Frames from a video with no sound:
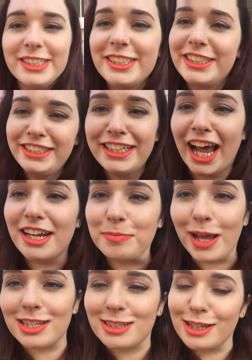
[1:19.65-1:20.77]
standard
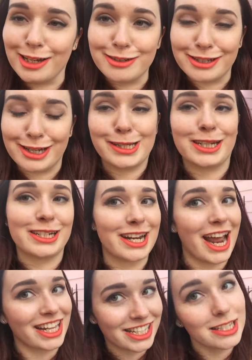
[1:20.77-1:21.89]
person that goes to London
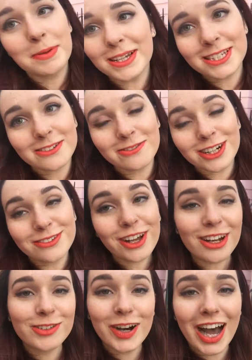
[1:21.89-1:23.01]
and takes pictures in front of
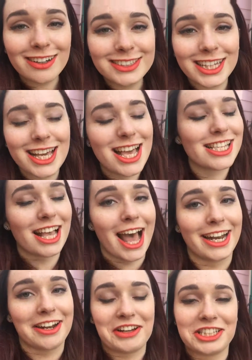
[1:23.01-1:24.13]
colourful houses,
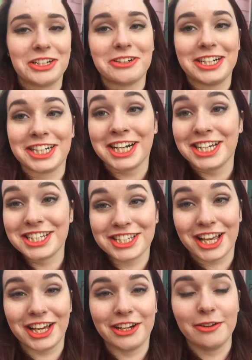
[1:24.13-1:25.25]
and I've actually already done it,
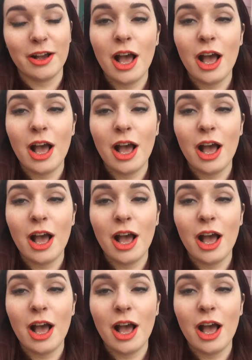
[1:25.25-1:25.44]
so